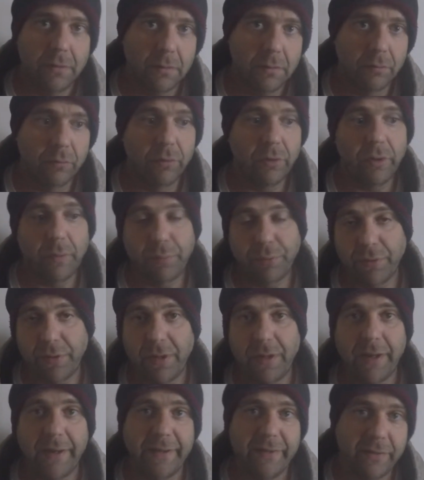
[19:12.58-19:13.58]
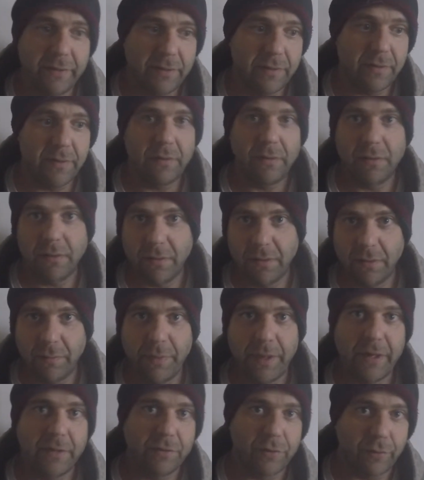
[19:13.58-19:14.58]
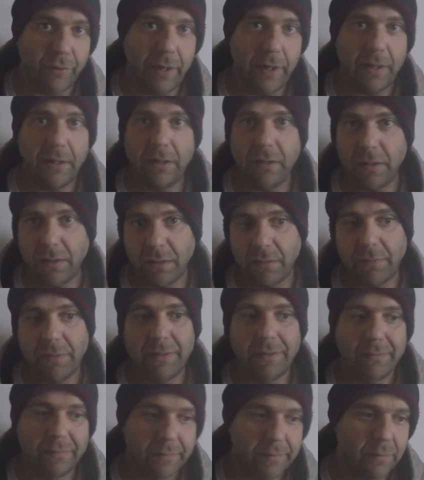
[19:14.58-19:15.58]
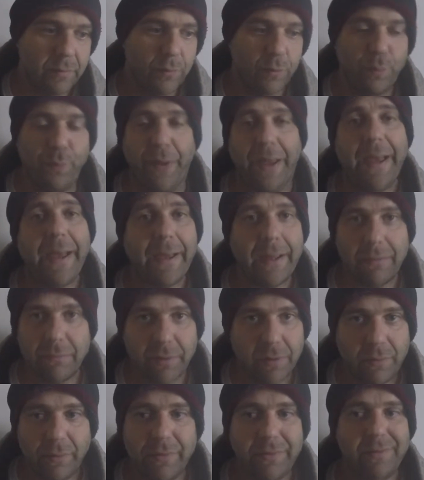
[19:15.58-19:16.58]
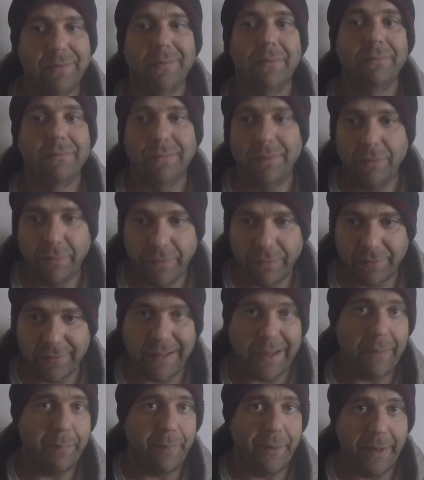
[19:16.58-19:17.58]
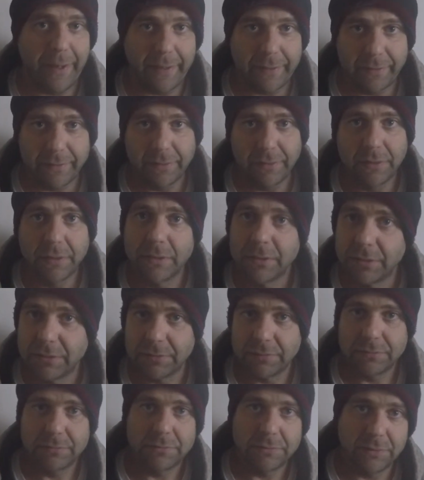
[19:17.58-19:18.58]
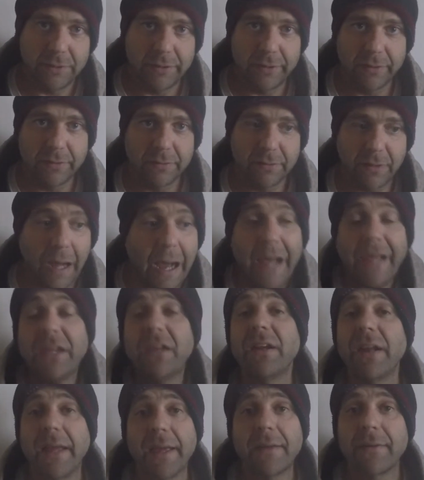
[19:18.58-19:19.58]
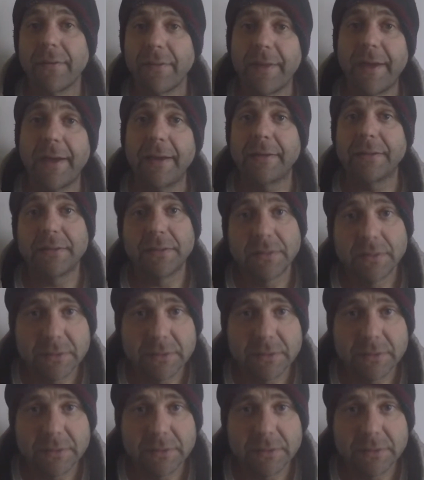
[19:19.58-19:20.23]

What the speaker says: really pretty island in the Mediterranean. I mean, it was bad, but it wasn't that bad. You know, I could handle that.